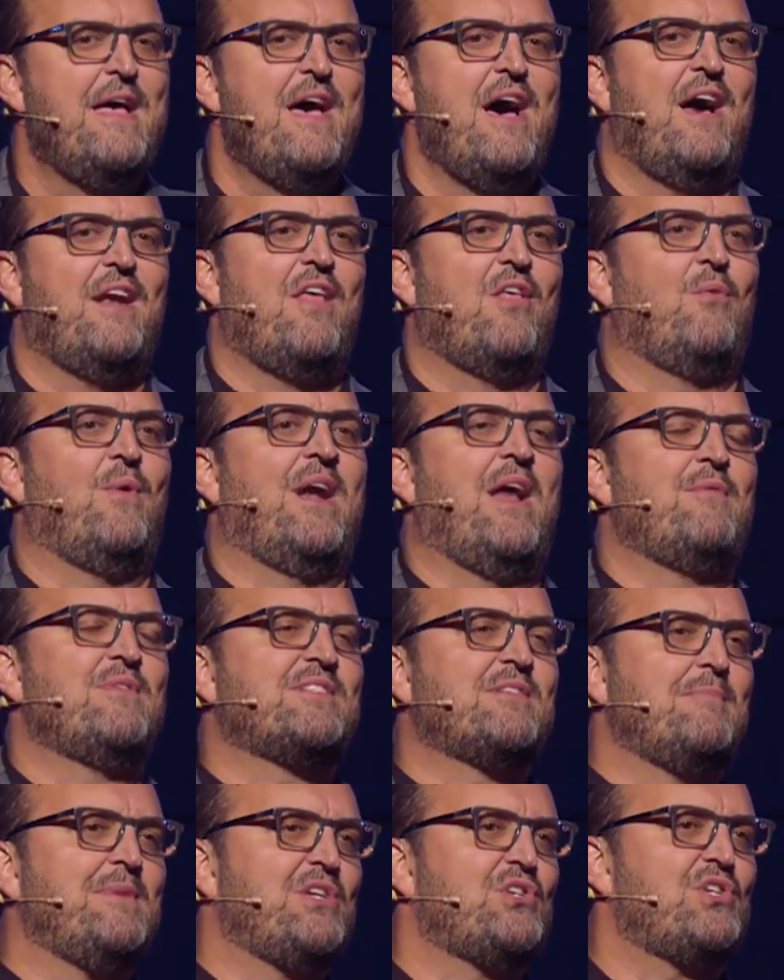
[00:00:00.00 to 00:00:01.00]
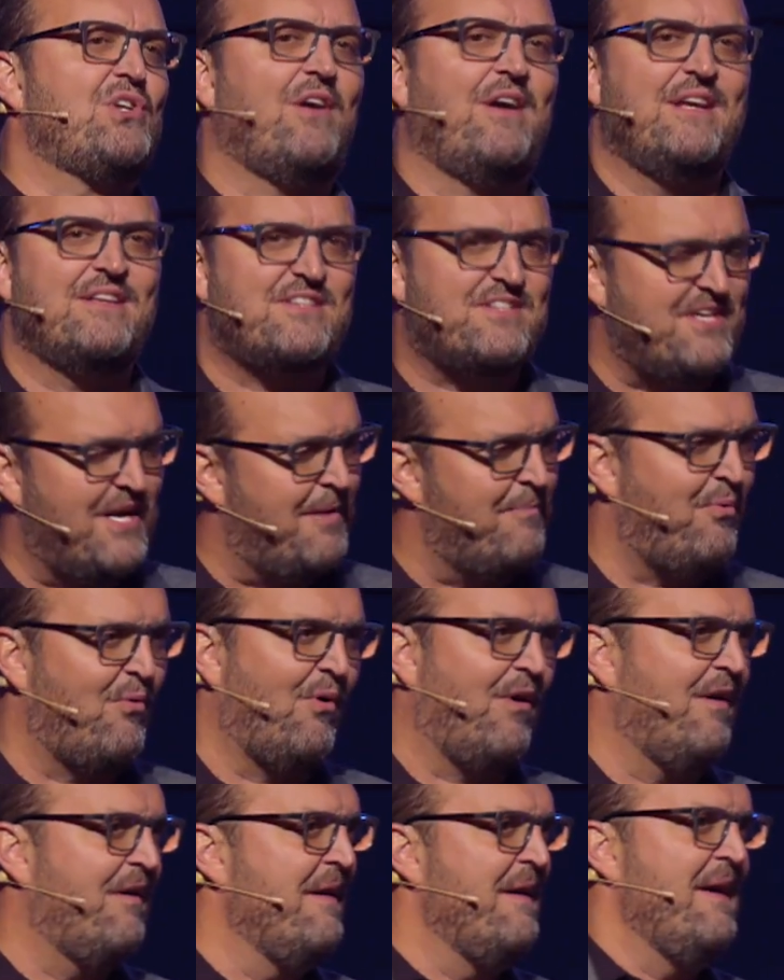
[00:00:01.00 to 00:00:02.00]
Another one, I was a missionary in
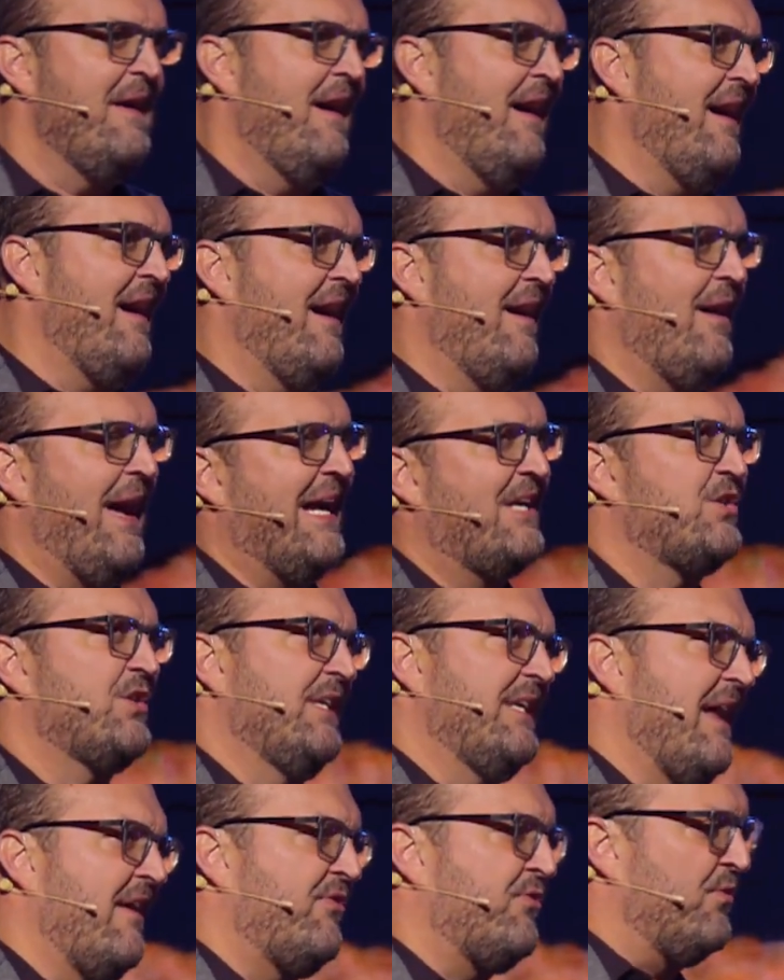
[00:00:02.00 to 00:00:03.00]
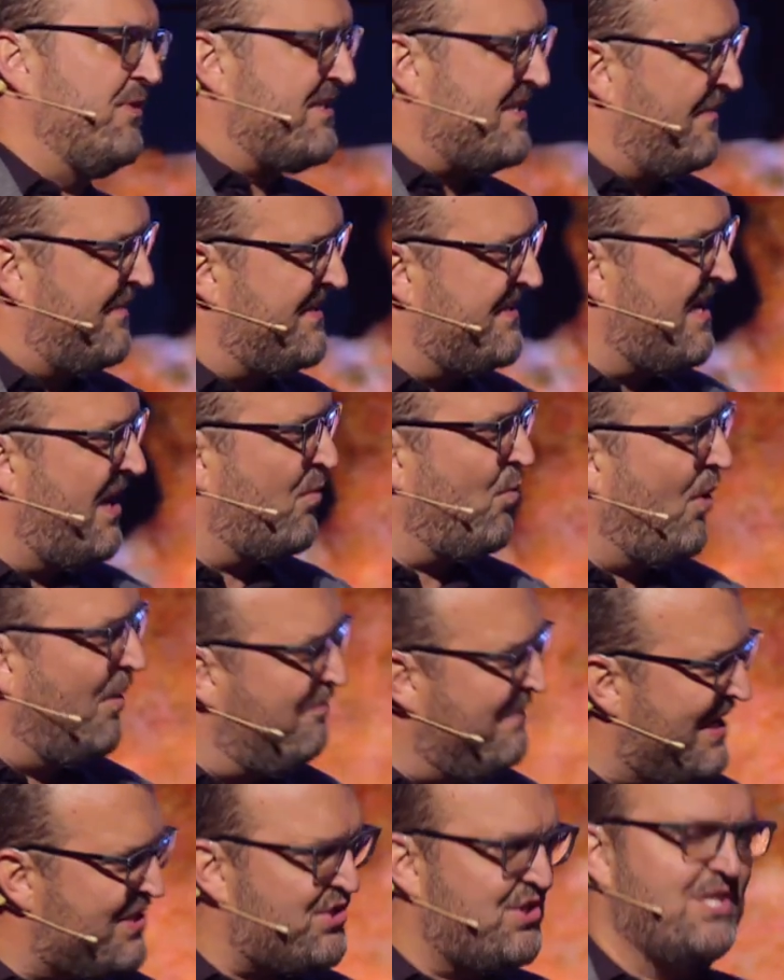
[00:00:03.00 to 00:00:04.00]
Singapore, uh, actually not through Assemblies God World
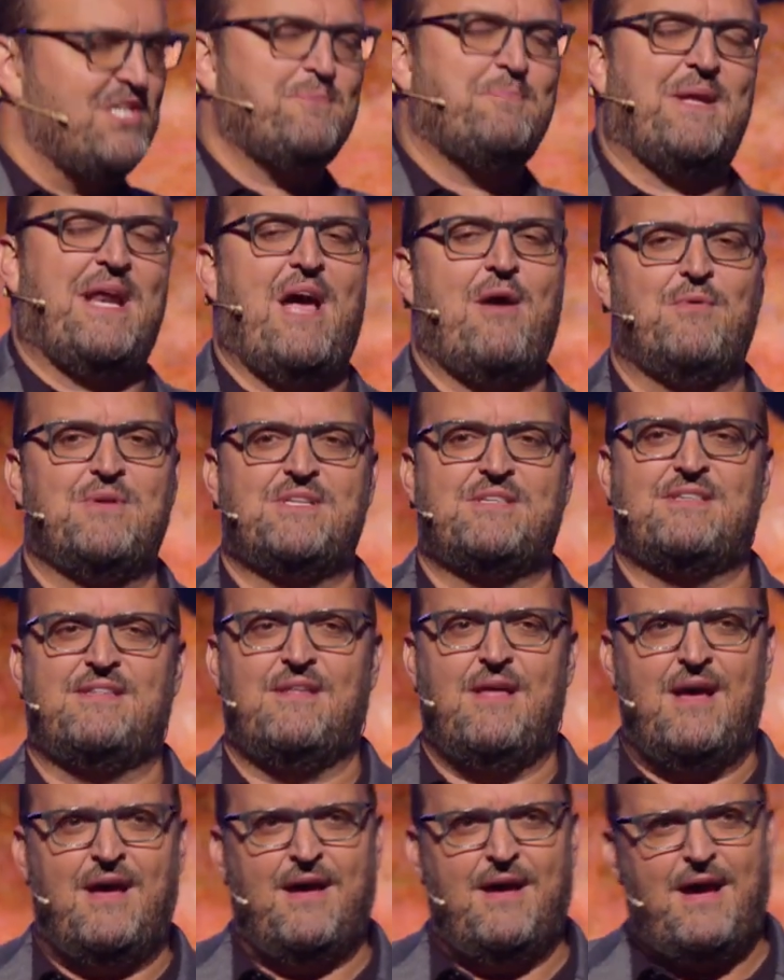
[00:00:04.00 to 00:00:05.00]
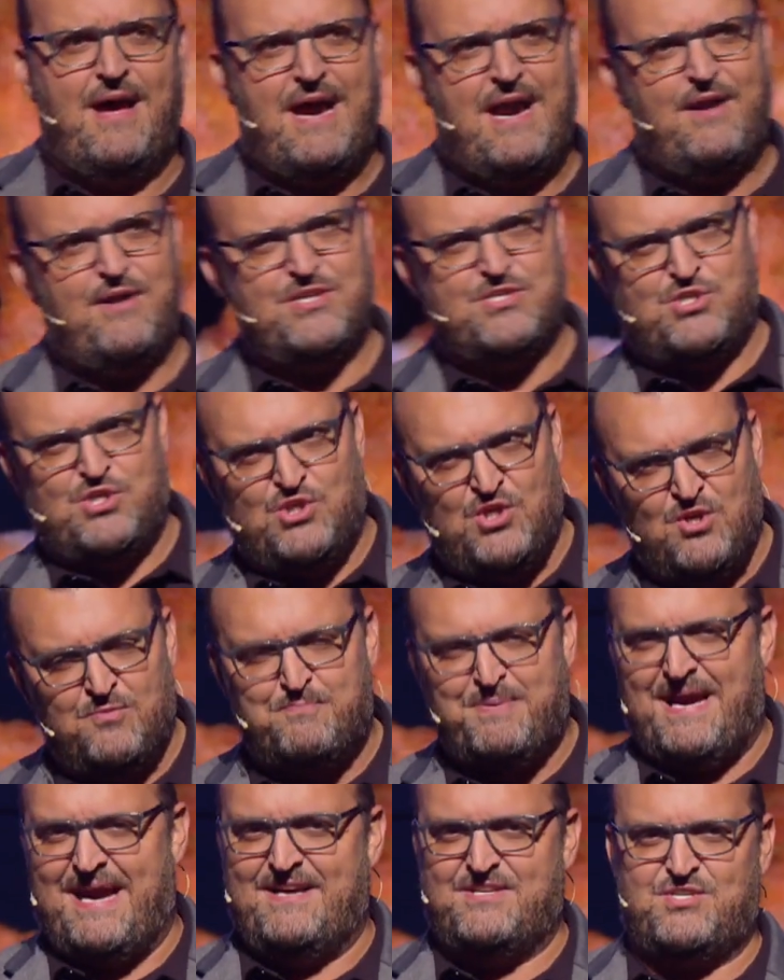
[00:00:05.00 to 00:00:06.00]
Missions, but I was uh, hired as a youth
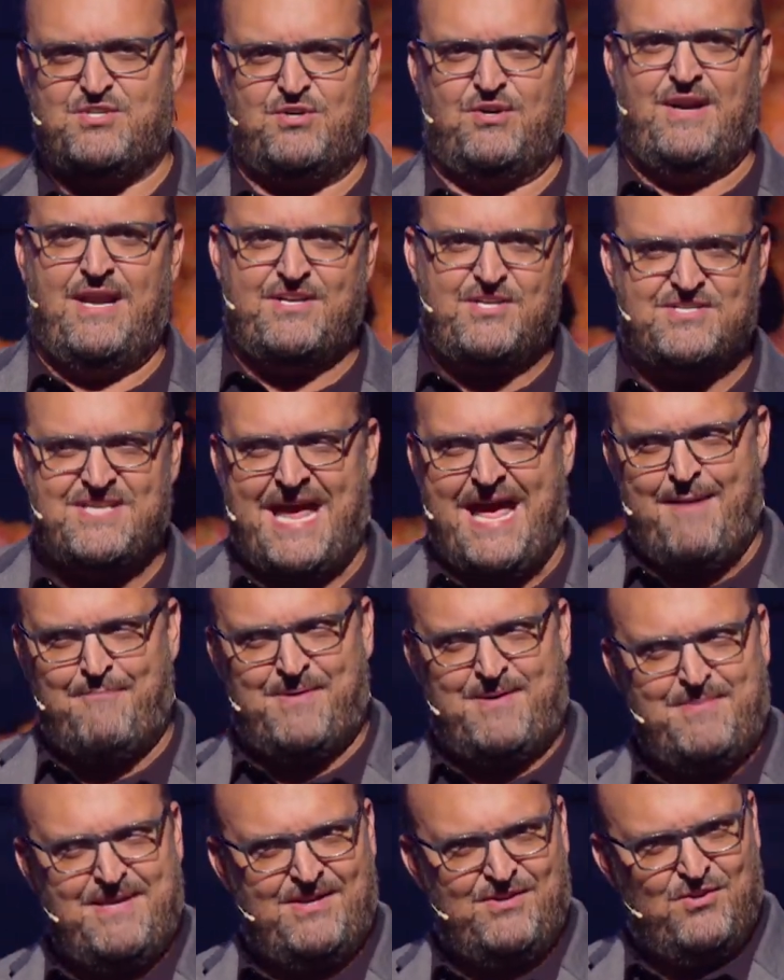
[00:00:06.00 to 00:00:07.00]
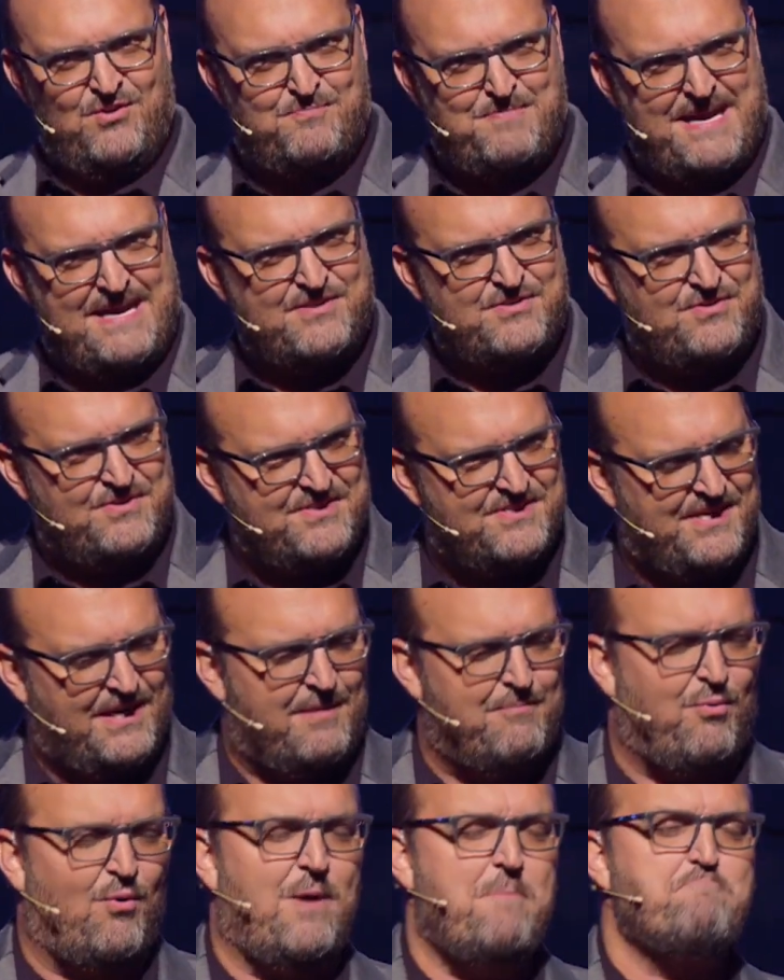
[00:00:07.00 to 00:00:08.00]
pastor, and I just happened to be a youth pastor in
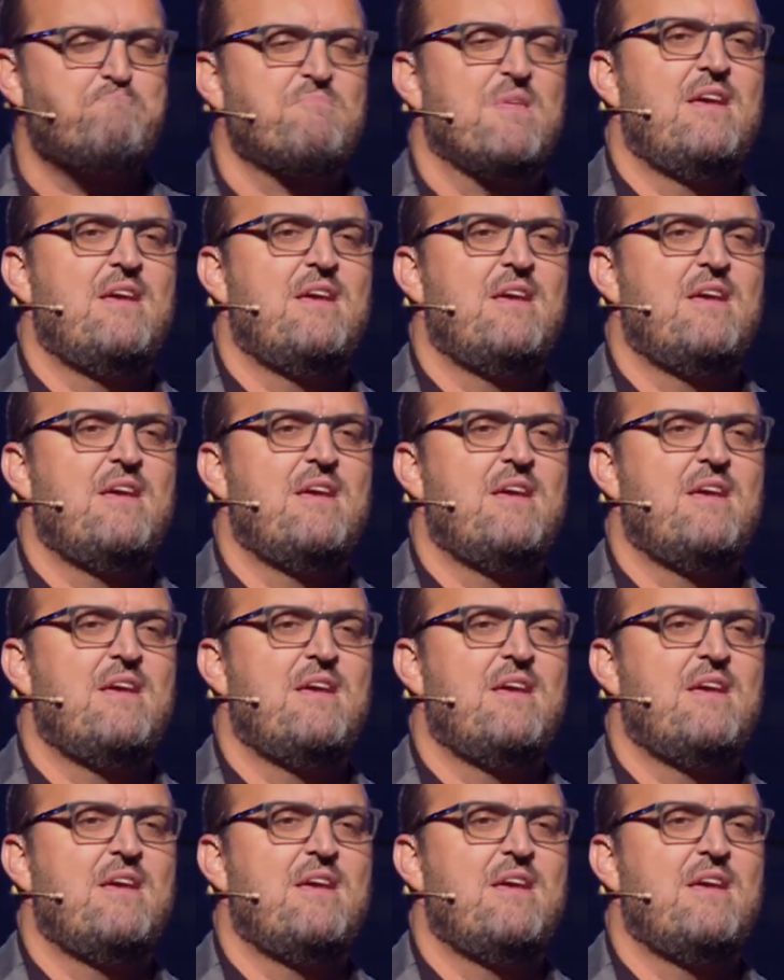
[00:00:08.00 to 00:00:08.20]
Singapore.